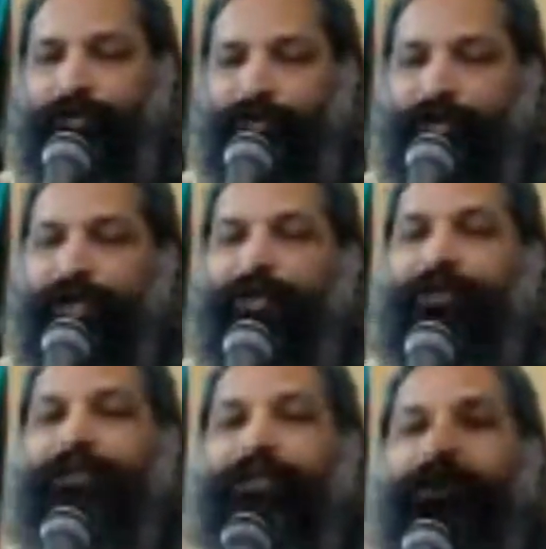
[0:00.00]
And
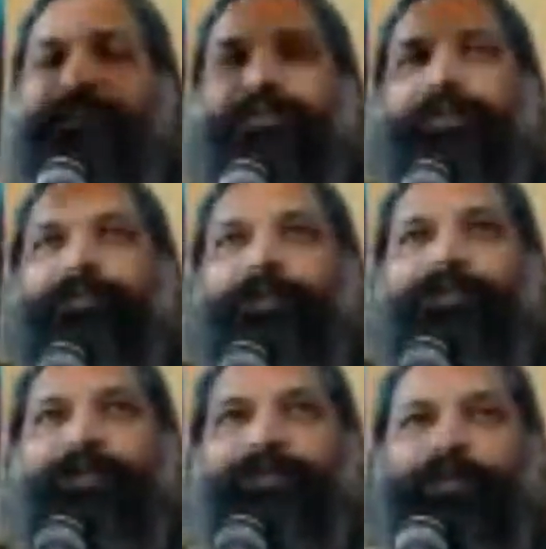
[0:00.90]
then the rest of the
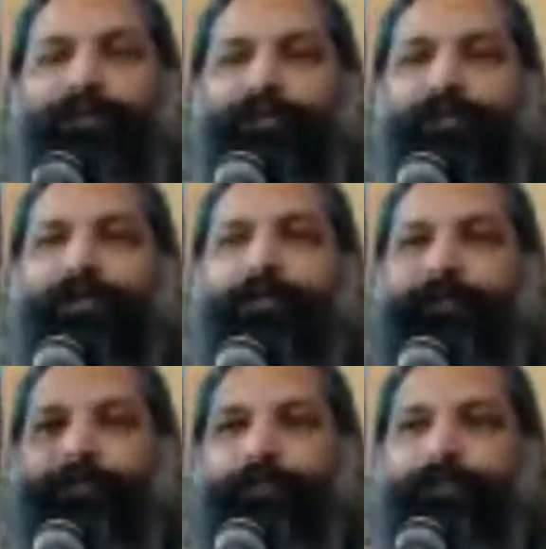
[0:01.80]
process of
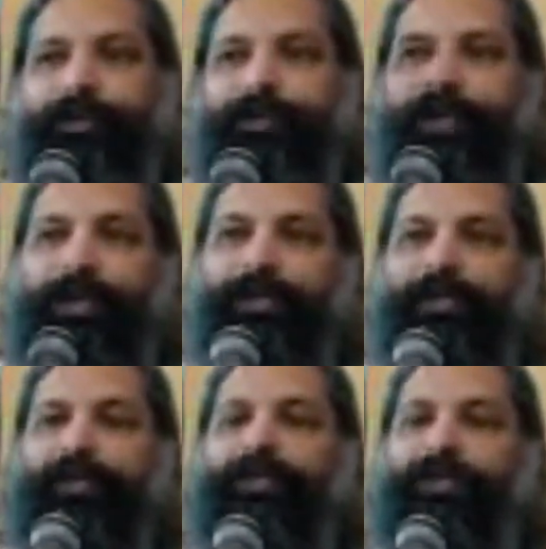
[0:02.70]

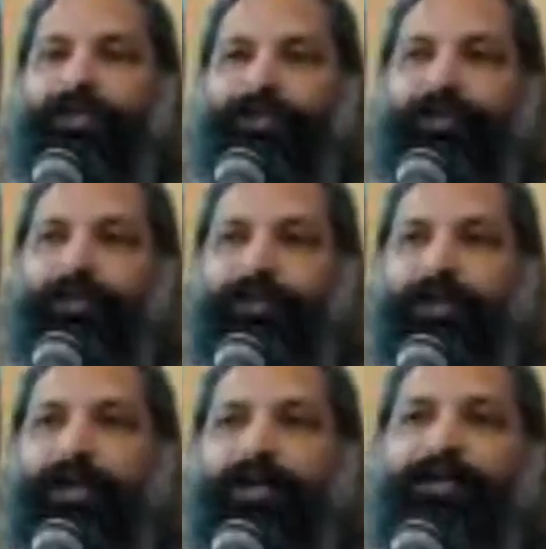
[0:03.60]
integration
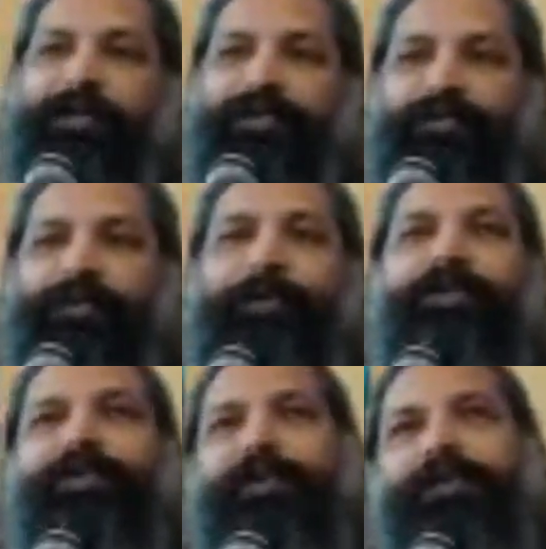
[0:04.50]
and
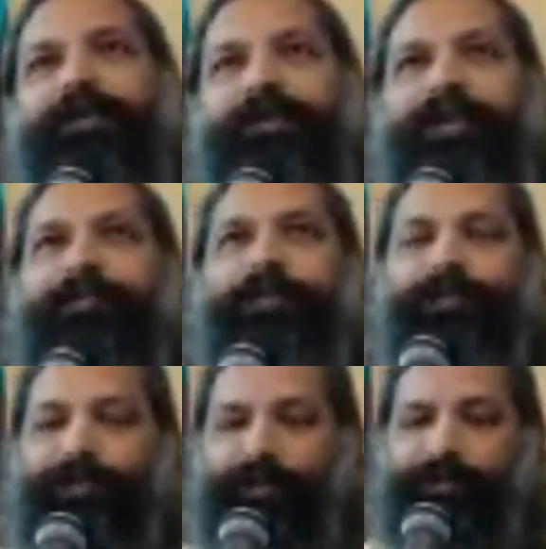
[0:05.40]
transformation can
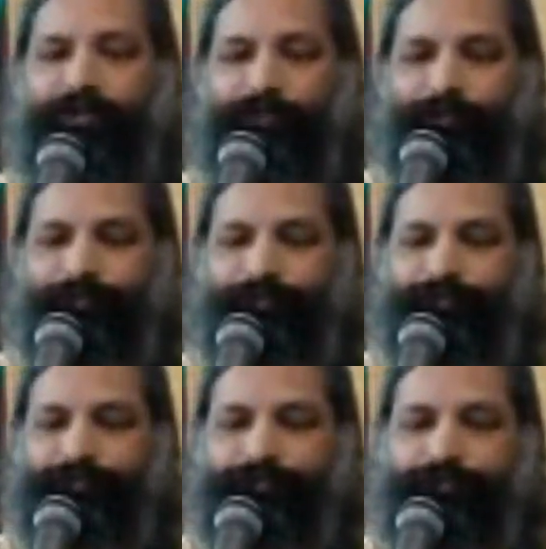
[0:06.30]
proceed.
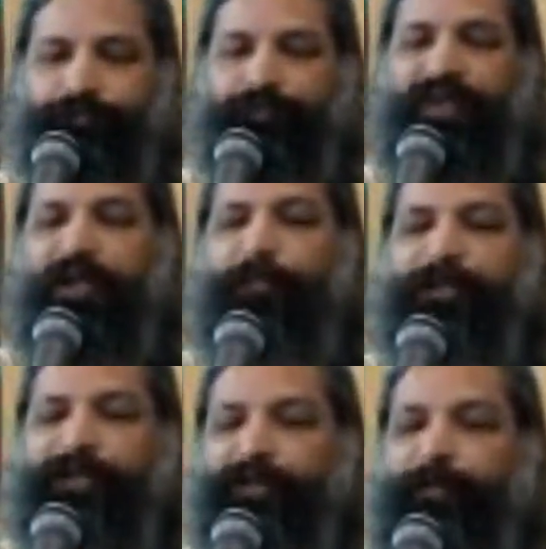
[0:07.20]
But
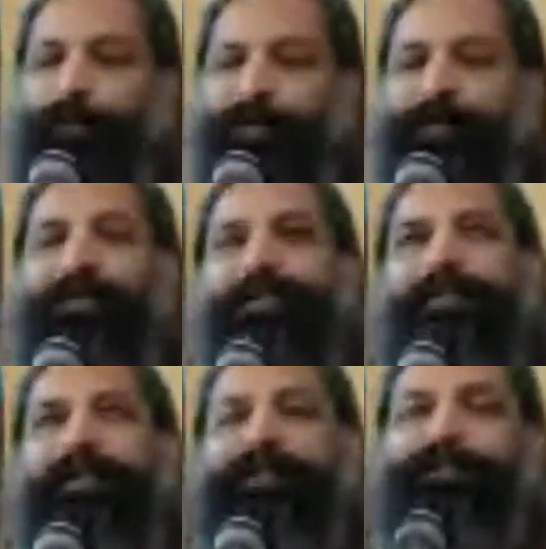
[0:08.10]
this poise is
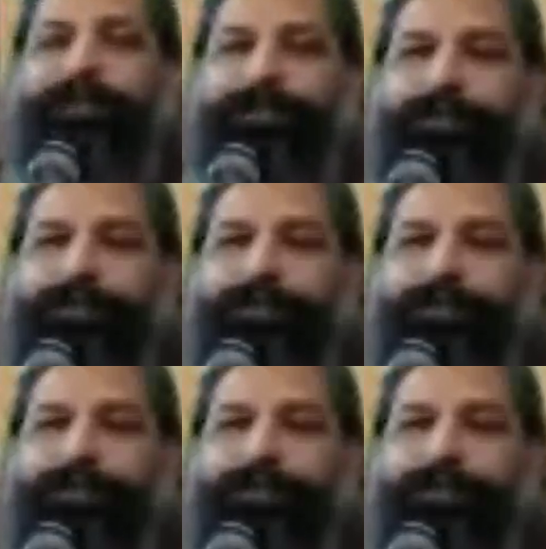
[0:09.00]
like a first